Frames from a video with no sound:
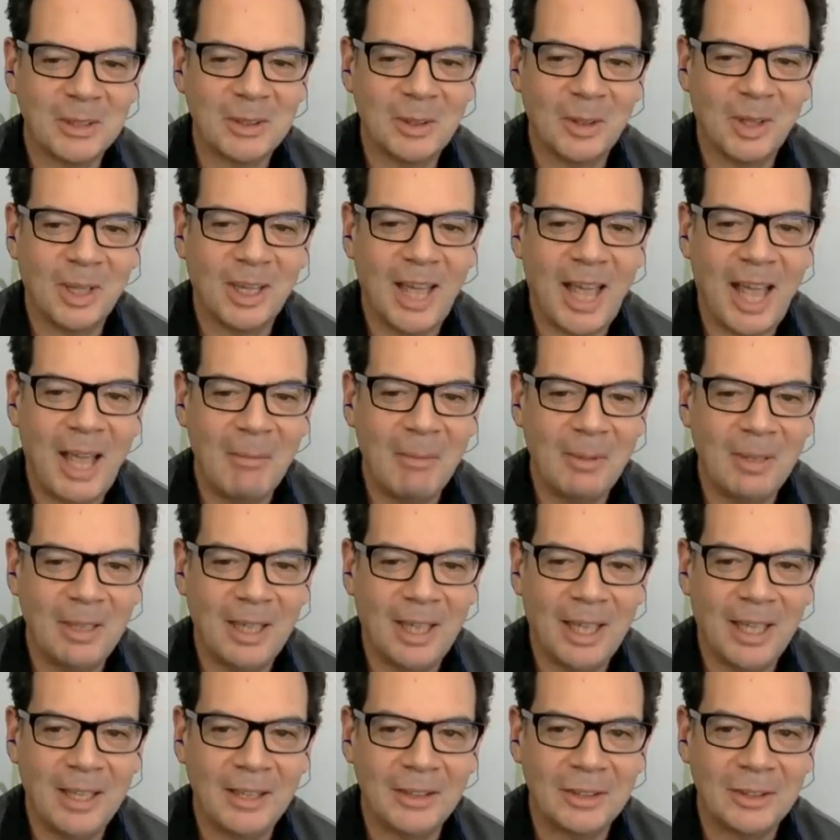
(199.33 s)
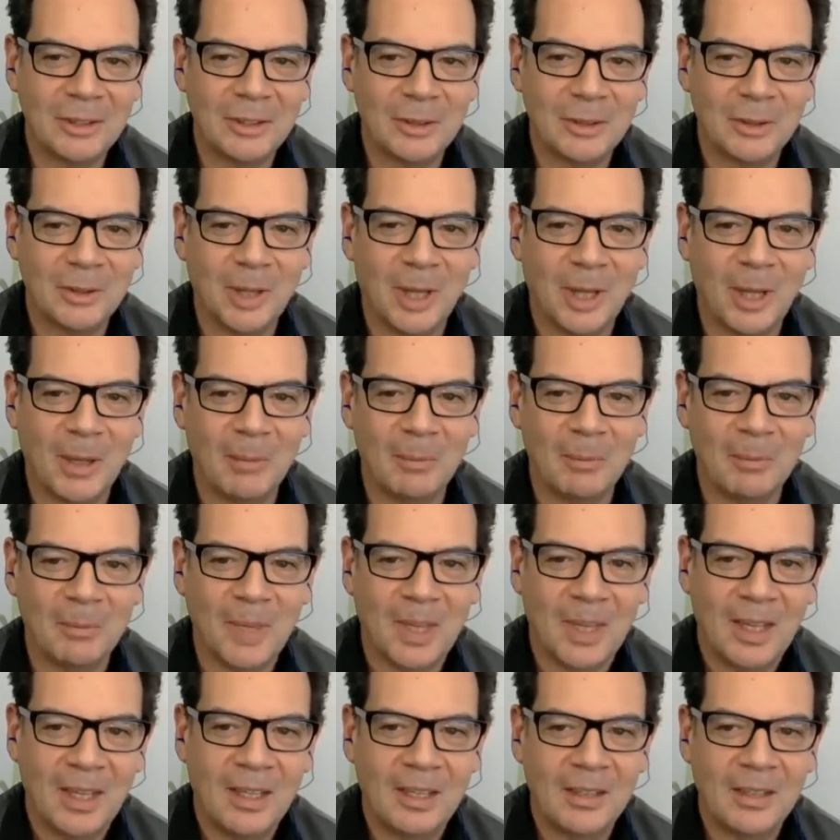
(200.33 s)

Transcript: McDougall, I would like to um,